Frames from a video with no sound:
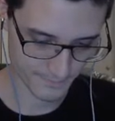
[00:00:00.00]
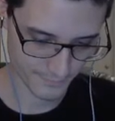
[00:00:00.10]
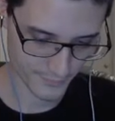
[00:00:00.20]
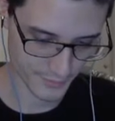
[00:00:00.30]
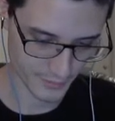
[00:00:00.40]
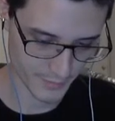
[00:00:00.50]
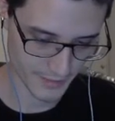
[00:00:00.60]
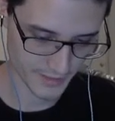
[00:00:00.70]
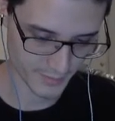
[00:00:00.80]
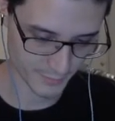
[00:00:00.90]
then it'll make
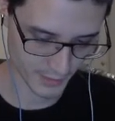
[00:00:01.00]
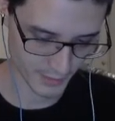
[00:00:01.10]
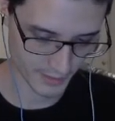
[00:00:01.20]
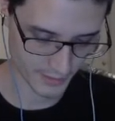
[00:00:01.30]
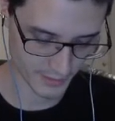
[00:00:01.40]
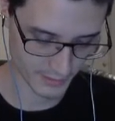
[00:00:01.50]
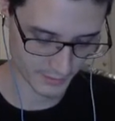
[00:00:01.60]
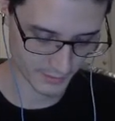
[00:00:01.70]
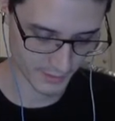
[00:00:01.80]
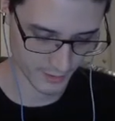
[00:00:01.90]
a spine and kill
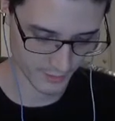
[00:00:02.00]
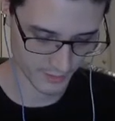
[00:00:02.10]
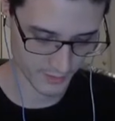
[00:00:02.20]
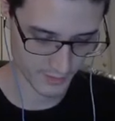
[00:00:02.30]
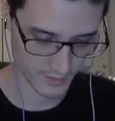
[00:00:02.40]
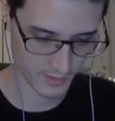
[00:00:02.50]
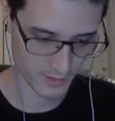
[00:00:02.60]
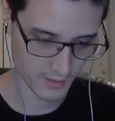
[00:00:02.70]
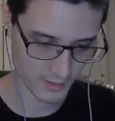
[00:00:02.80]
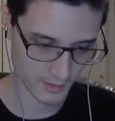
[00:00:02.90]
the ghost.
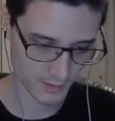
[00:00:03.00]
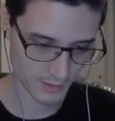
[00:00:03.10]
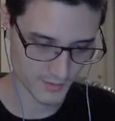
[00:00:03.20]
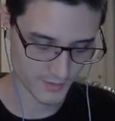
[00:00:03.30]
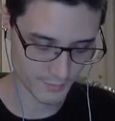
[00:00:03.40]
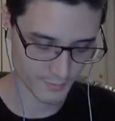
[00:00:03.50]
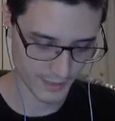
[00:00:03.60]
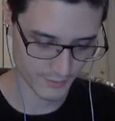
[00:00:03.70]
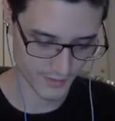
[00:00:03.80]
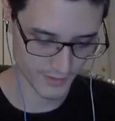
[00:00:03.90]
It'll also
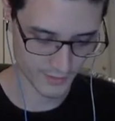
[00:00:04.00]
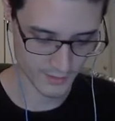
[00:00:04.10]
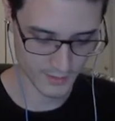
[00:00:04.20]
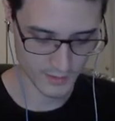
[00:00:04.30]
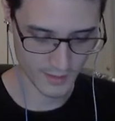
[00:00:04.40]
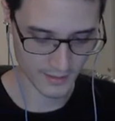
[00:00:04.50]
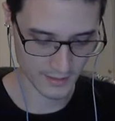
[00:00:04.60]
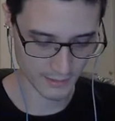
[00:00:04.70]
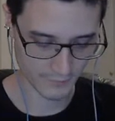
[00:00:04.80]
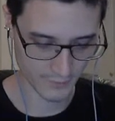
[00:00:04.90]
bounce and hit
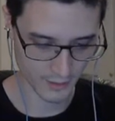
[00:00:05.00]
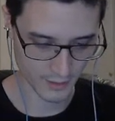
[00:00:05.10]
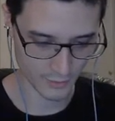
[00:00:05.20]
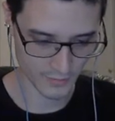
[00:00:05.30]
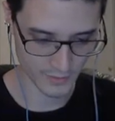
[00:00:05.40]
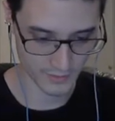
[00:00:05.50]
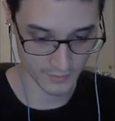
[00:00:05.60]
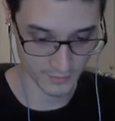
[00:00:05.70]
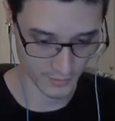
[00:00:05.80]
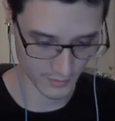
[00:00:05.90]
the frog, which might do
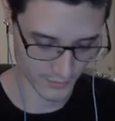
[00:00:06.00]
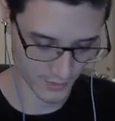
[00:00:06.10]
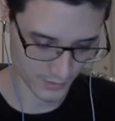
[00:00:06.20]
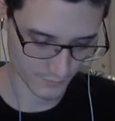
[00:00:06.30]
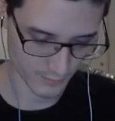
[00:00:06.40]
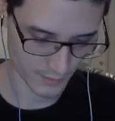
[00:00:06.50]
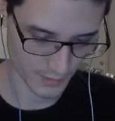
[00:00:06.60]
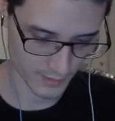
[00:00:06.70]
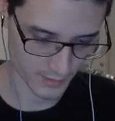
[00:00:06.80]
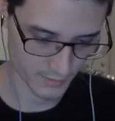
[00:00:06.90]
something interesting for all I
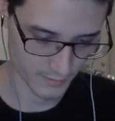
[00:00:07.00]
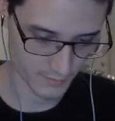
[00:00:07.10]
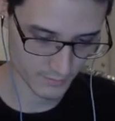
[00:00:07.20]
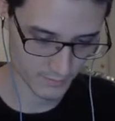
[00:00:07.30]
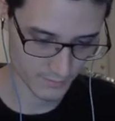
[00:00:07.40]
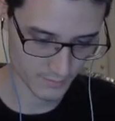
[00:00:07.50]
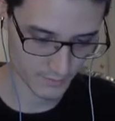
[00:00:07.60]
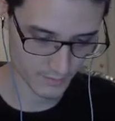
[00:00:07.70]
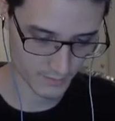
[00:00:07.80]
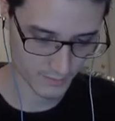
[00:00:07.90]
know.
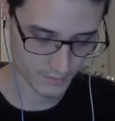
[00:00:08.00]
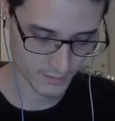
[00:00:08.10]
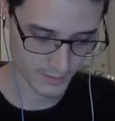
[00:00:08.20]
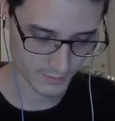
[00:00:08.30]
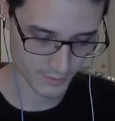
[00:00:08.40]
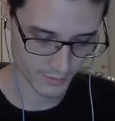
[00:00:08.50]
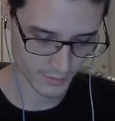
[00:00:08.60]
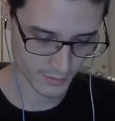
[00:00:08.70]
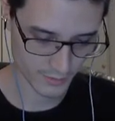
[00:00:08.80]
That could be good.